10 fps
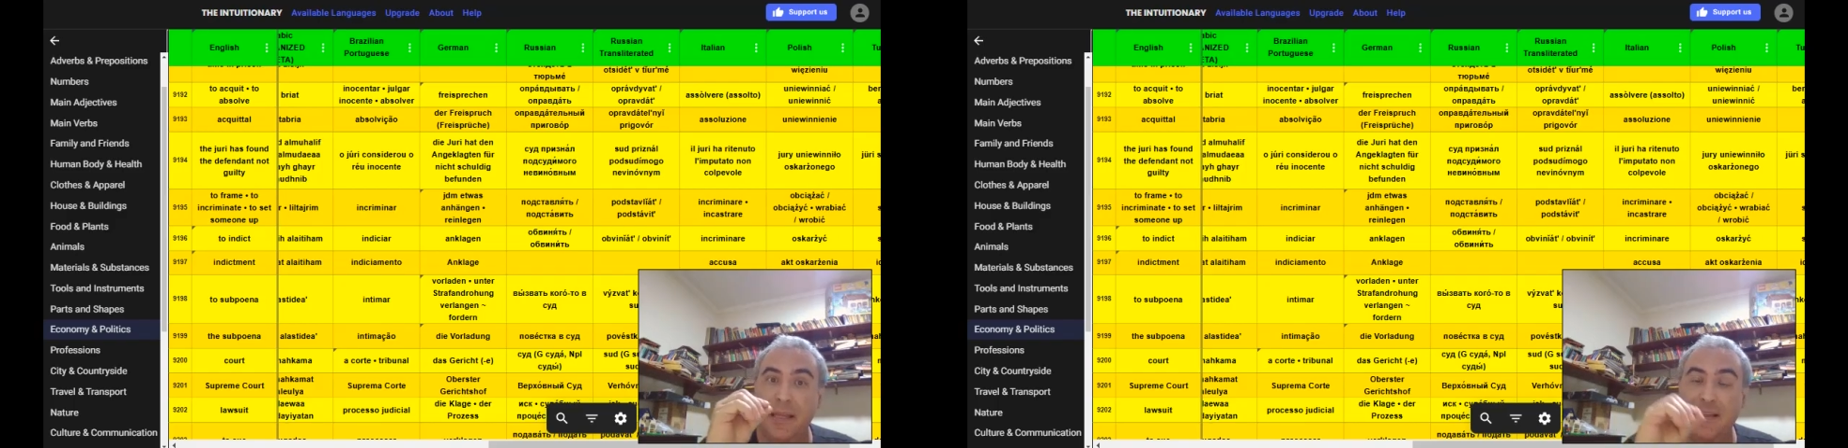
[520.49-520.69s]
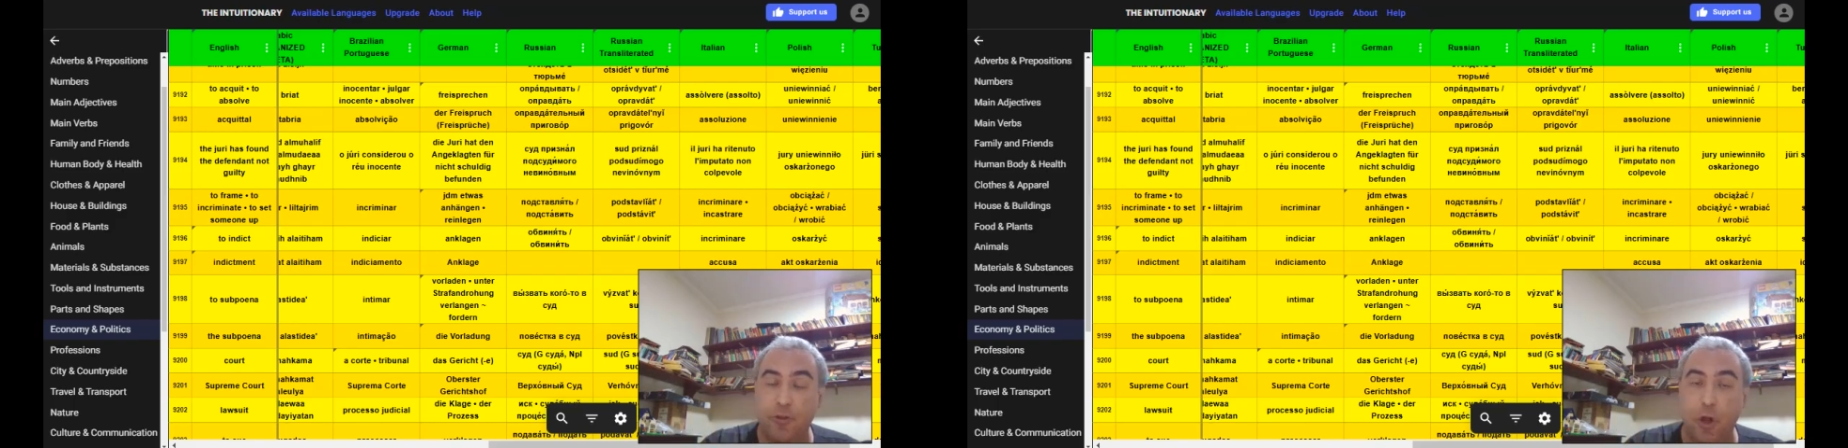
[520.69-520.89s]

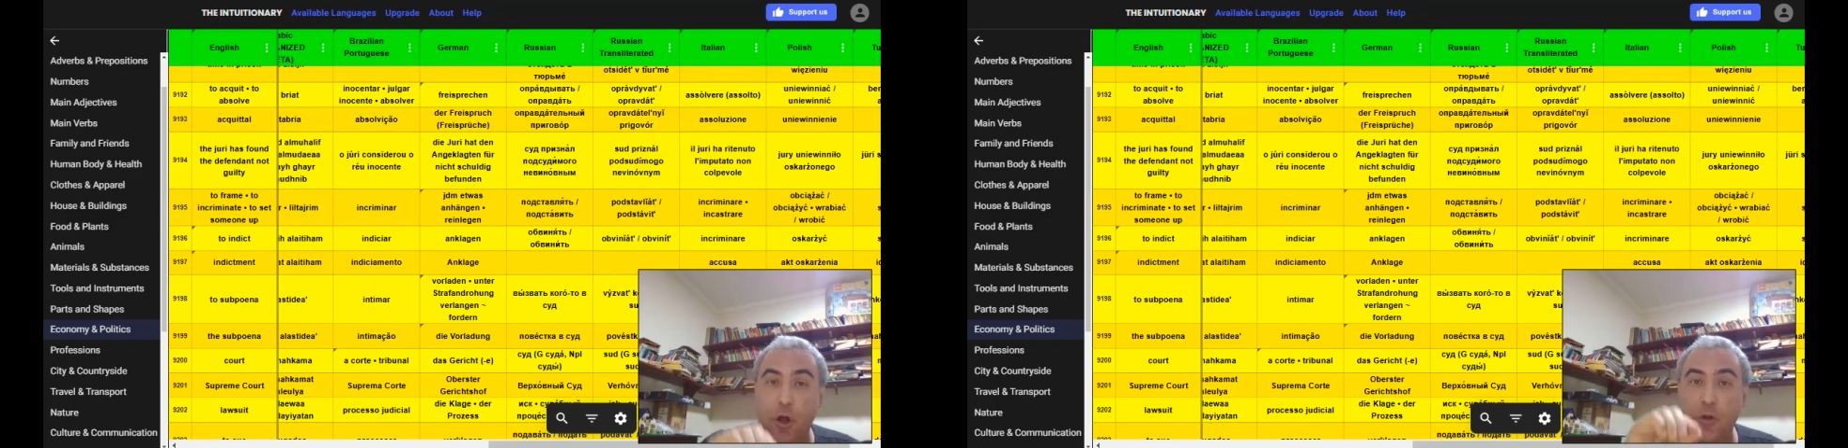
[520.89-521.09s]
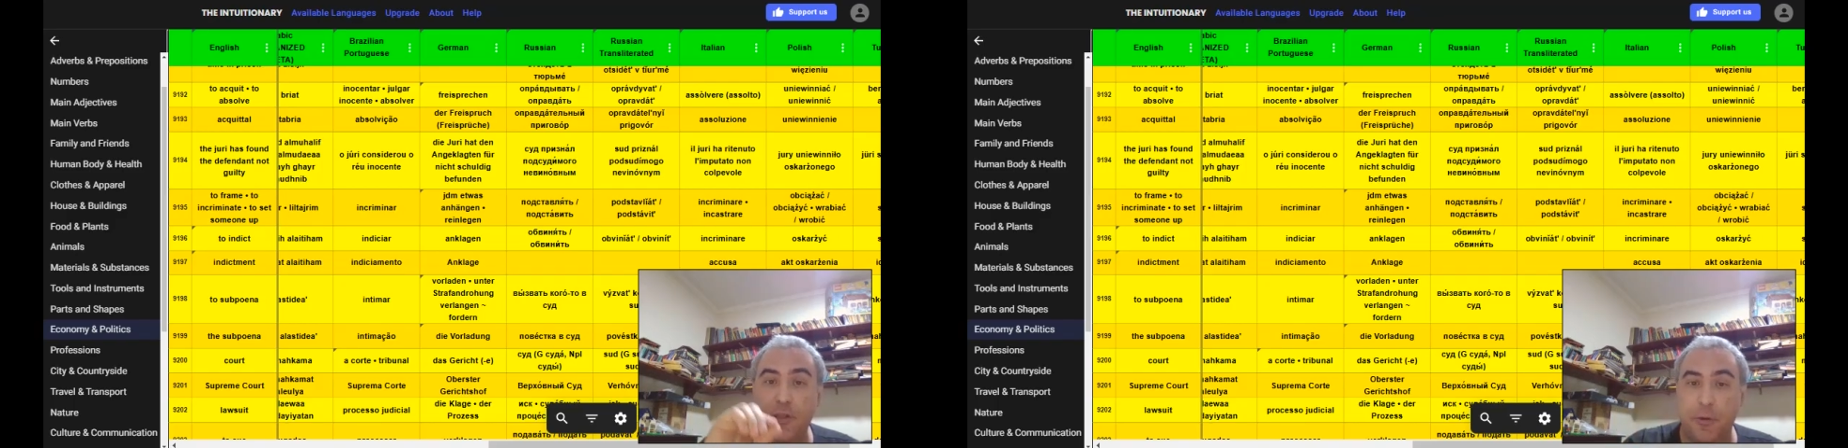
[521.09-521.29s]

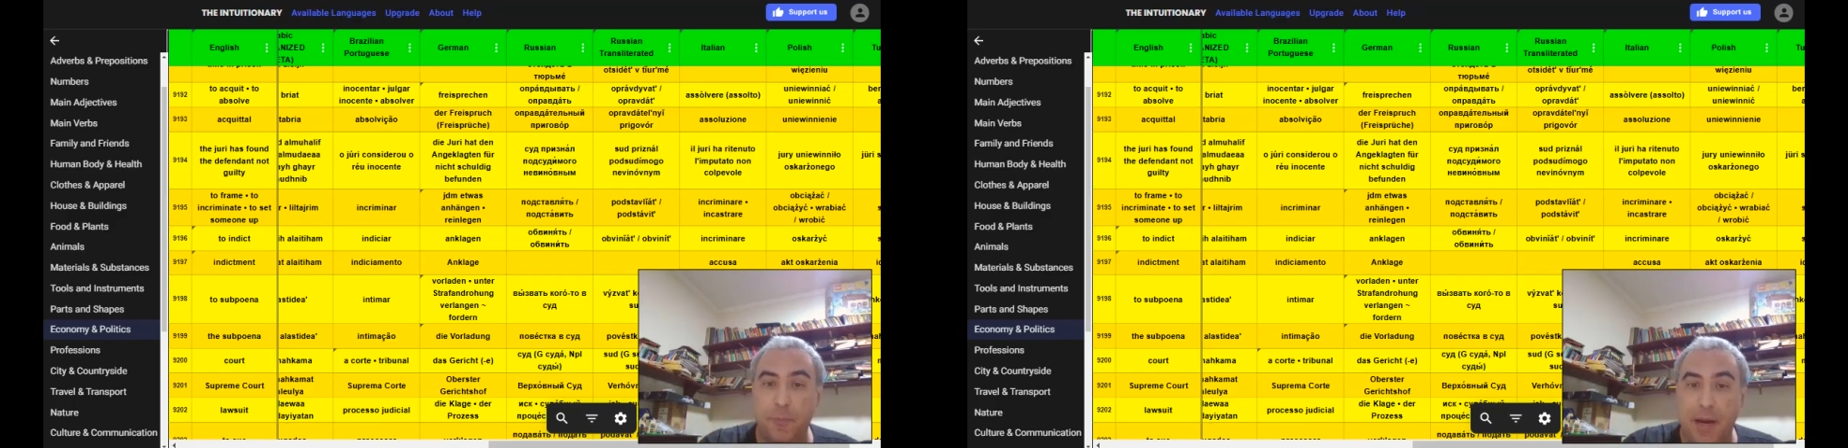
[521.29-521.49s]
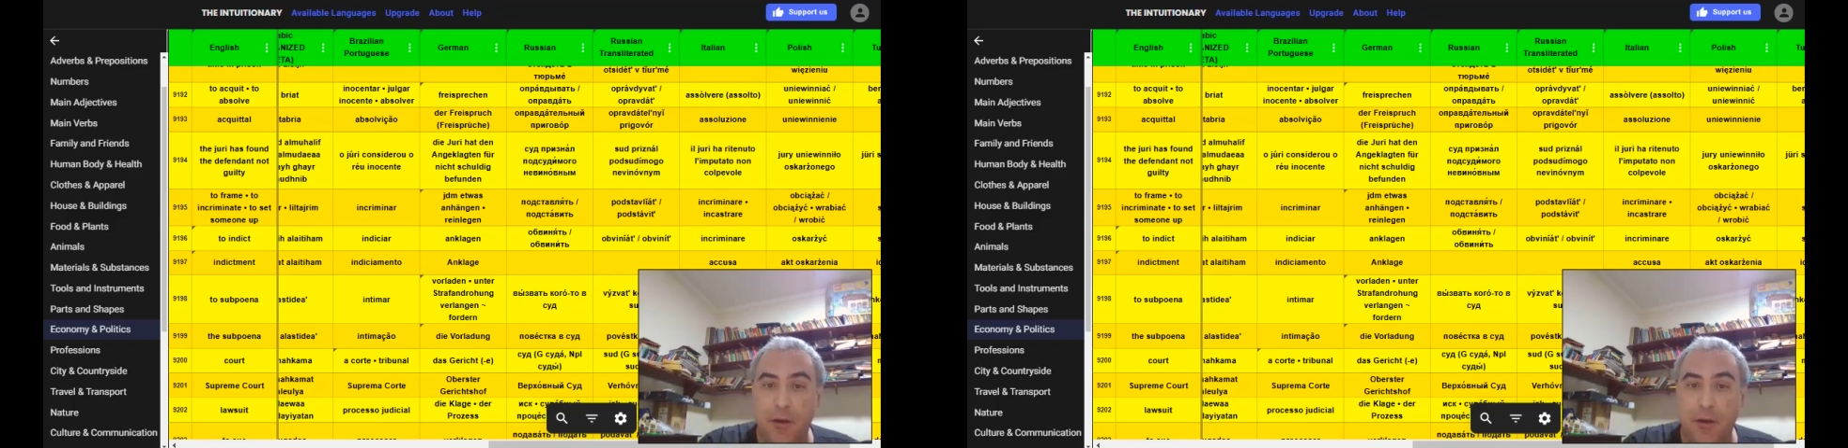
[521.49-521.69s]
installed in
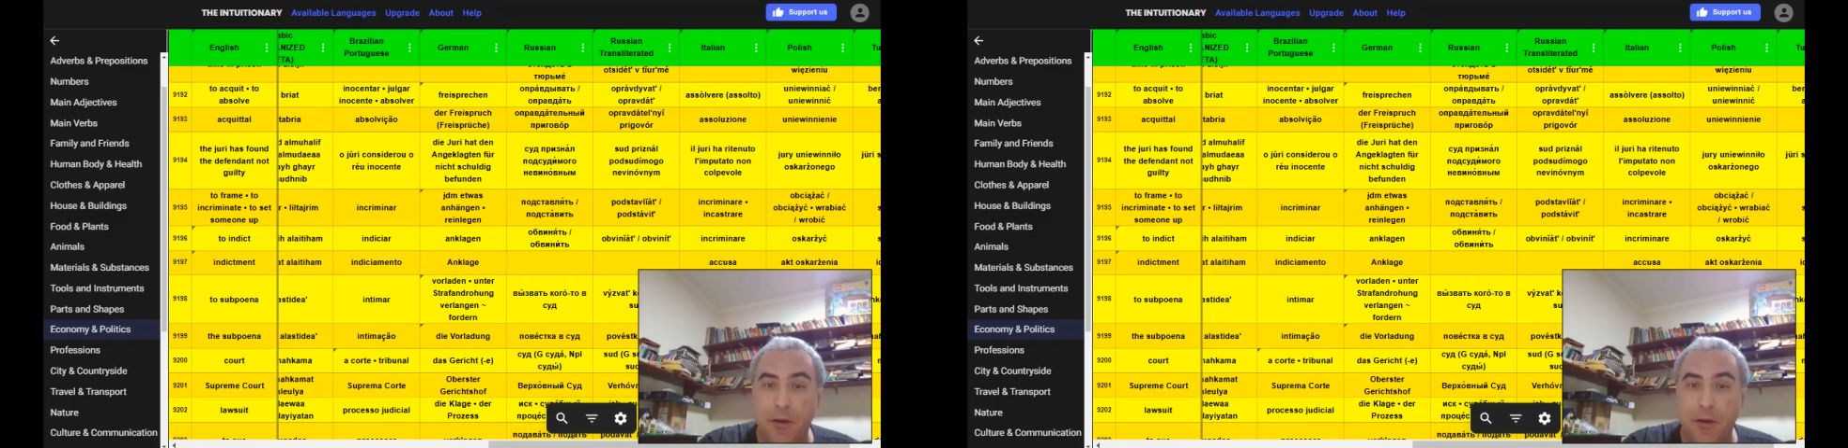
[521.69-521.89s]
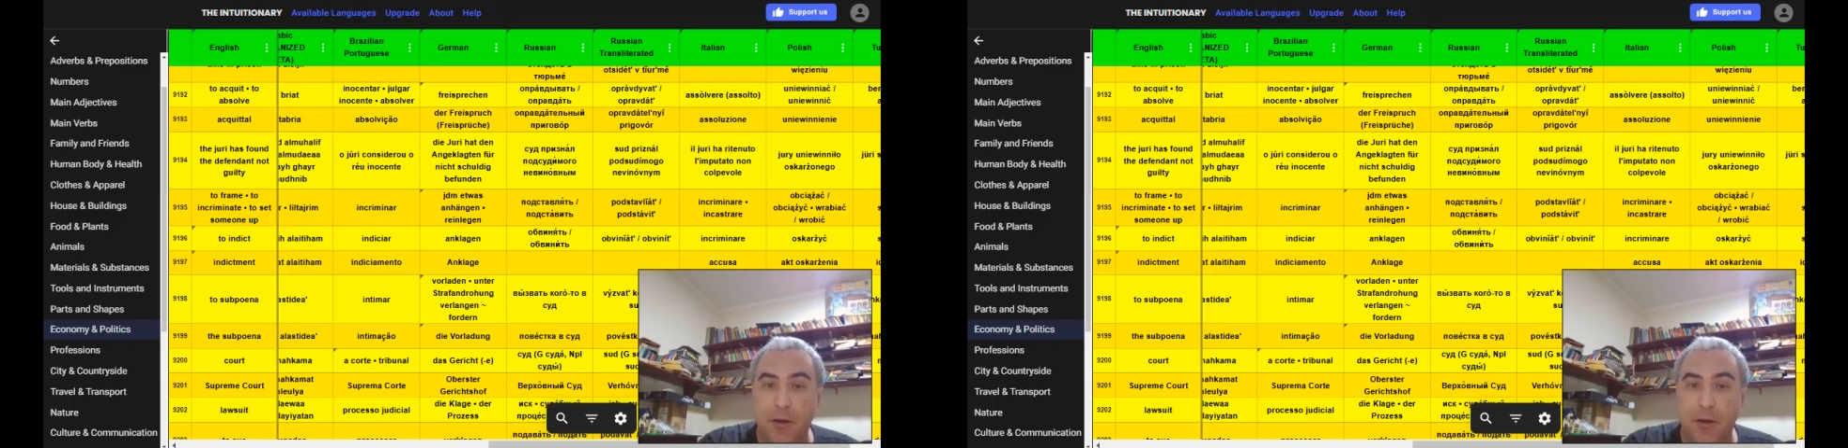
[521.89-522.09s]
your
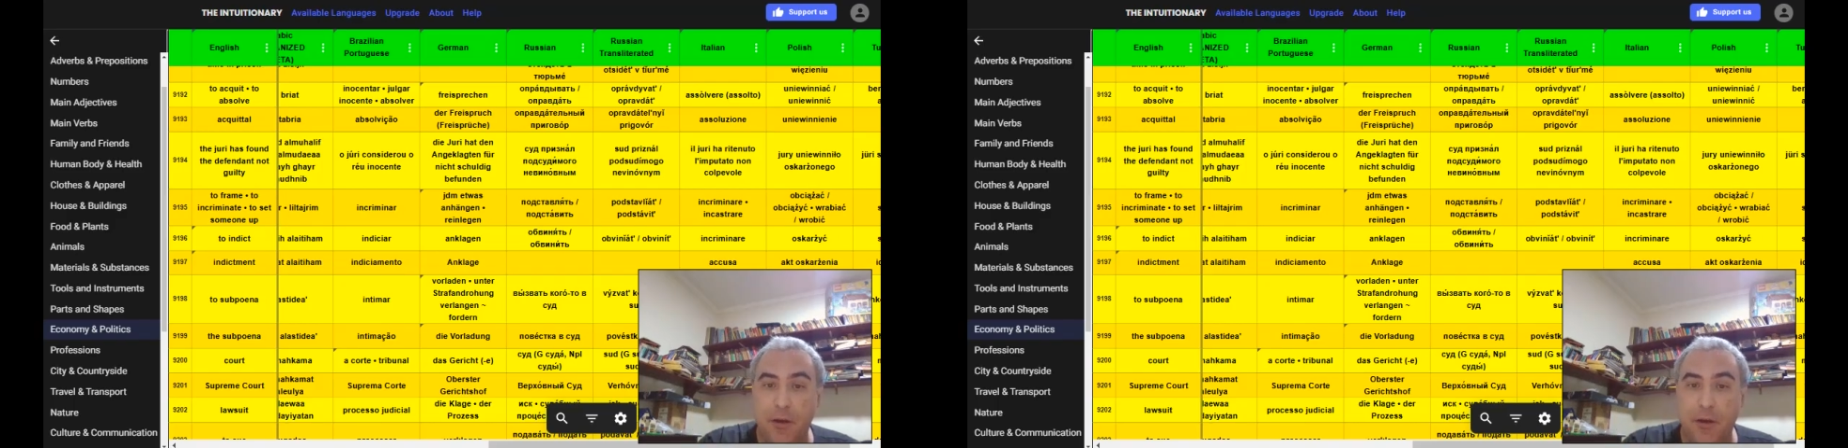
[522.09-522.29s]
browser.